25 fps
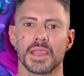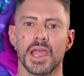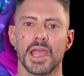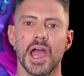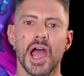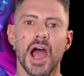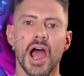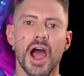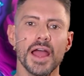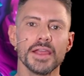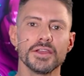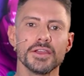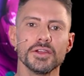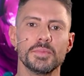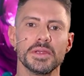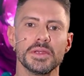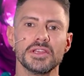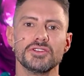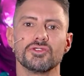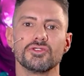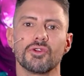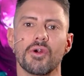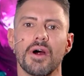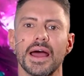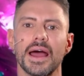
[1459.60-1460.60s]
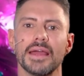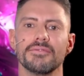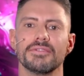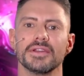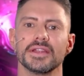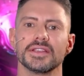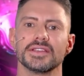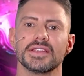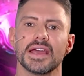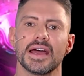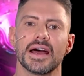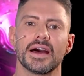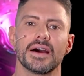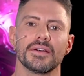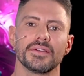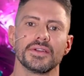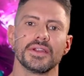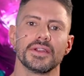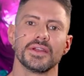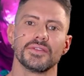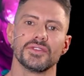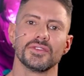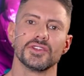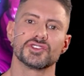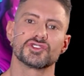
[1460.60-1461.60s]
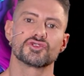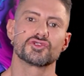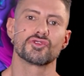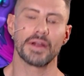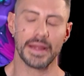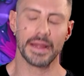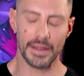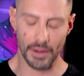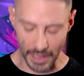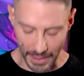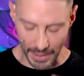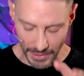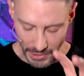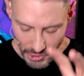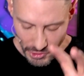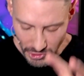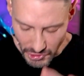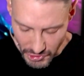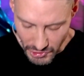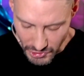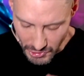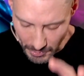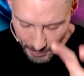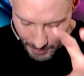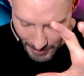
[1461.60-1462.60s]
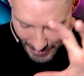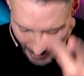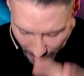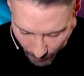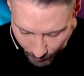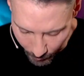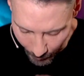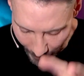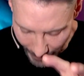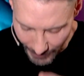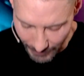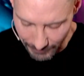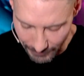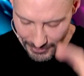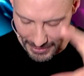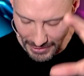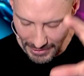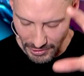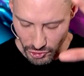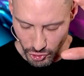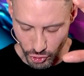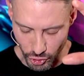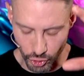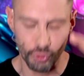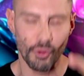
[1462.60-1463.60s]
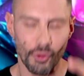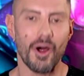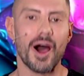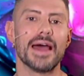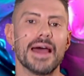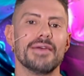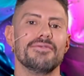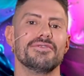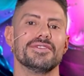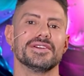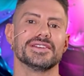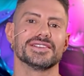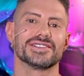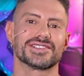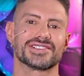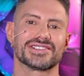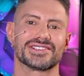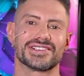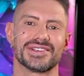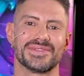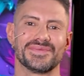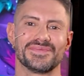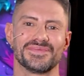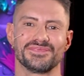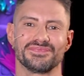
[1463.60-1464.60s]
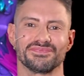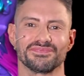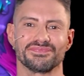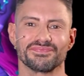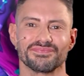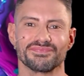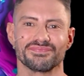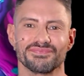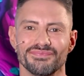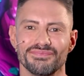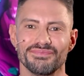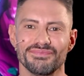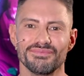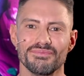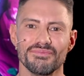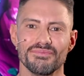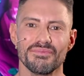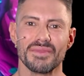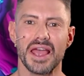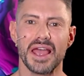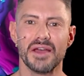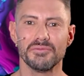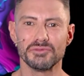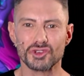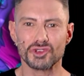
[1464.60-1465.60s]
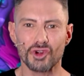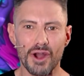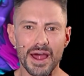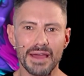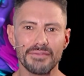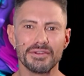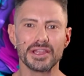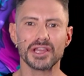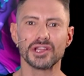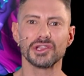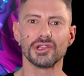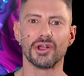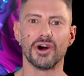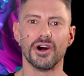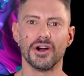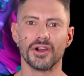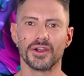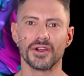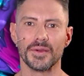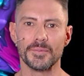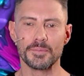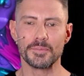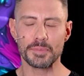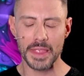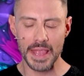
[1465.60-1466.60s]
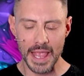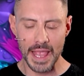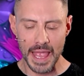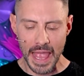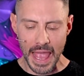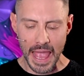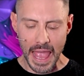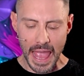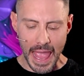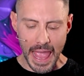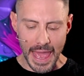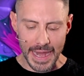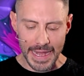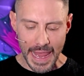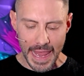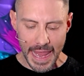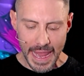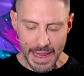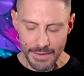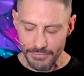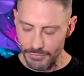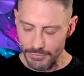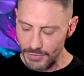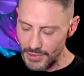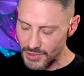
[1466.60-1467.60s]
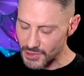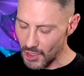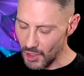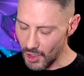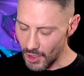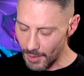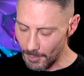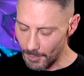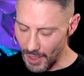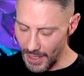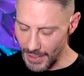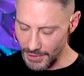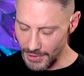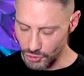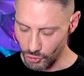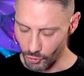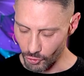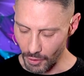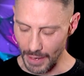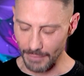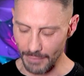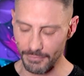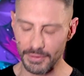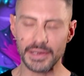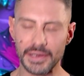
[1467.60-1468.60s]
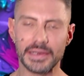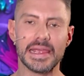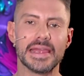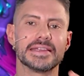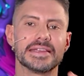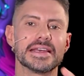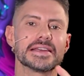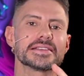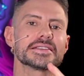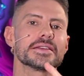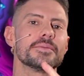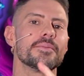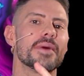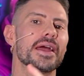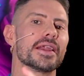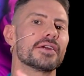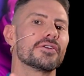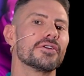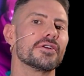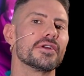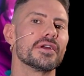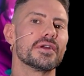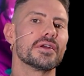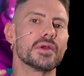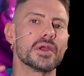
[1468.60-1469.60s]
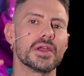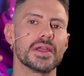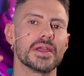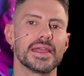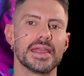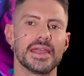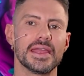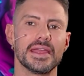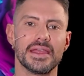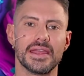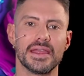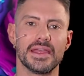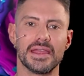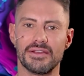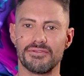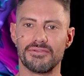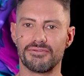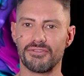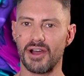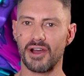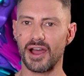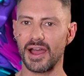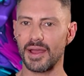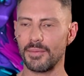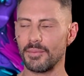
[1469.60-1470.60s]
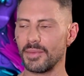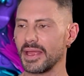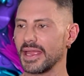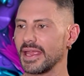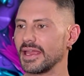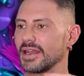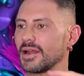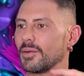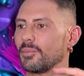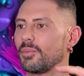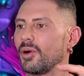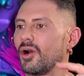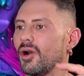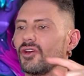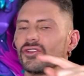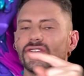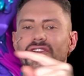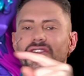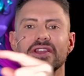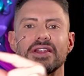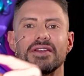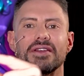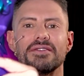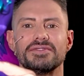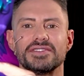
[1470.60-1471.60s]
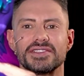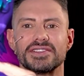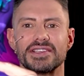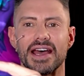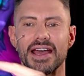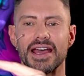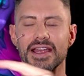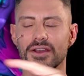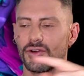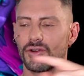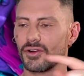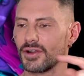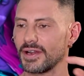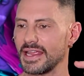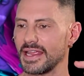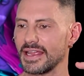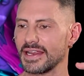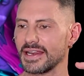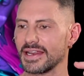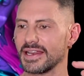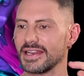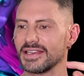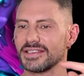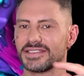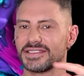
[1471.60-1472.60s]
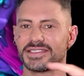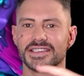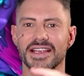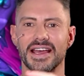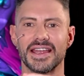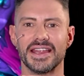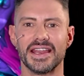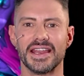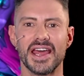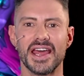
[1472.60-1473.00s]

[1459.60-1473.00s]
I could be driving down the street. I used to be one of these drivers. I'm driving along, and every time I drive, and it doesn't matter if I'm in a positive state or a negative state,